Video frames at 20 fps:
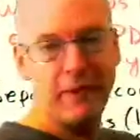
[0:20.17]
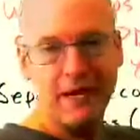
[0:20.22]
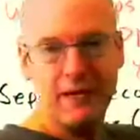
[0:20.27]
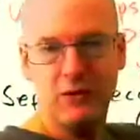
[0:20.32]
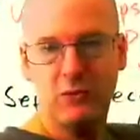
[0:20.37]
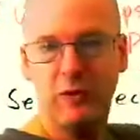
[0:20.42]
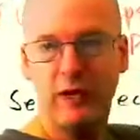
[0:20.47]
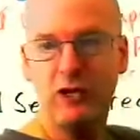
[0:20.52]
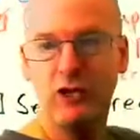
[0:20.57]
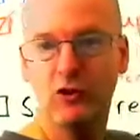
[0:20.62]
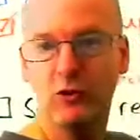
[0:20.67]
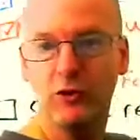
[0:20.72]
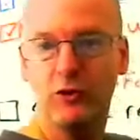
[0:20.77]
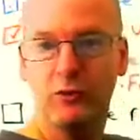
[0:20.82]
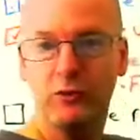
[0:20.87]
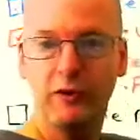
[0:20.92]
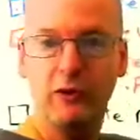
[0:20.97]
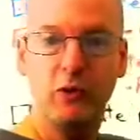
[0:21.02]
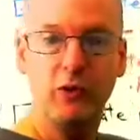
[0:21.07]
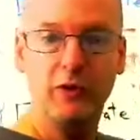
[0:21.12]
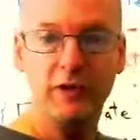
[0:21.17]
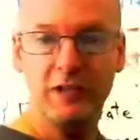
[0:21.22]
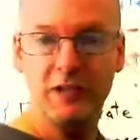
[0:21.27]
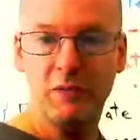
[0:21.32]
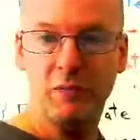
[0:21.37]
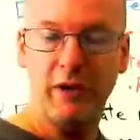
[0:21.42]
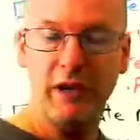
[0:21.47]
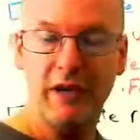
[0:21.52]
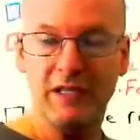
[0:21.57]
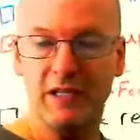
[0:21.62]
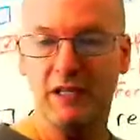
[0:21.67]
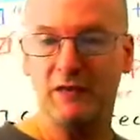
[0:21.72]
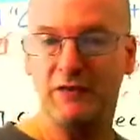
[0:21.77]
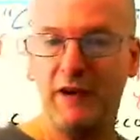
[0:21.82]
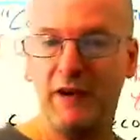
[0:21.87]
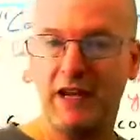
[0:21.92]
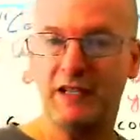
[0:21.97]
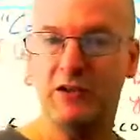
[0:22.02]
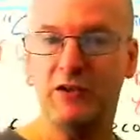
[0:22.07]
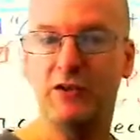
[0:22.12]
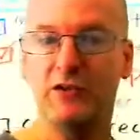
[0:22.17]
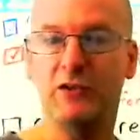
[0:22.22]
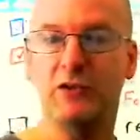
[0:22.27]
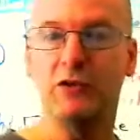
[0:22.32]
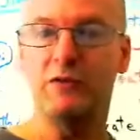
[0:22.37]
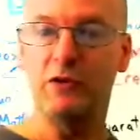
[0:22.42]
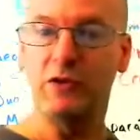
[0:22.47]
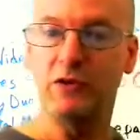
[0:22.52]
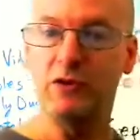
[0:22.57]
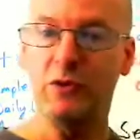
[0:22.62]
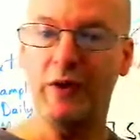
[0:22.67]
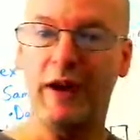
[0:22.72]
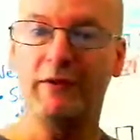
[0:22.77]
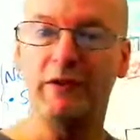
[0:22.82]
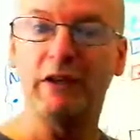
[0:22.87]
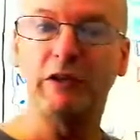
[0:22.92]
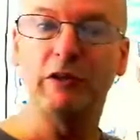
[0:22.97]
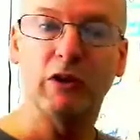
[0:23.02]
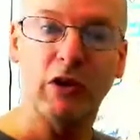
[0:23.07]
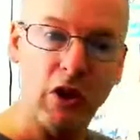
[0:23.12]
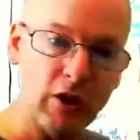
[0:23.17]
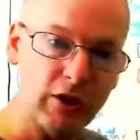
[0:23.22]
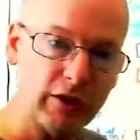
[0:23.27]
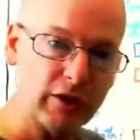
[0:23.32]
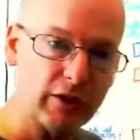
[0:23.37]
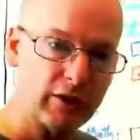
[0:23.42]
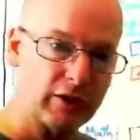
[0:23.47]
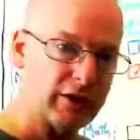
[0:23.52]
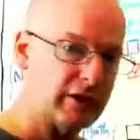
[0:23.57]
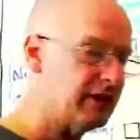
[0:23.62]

by the way, shorter recordings process faster. So if you do have a longer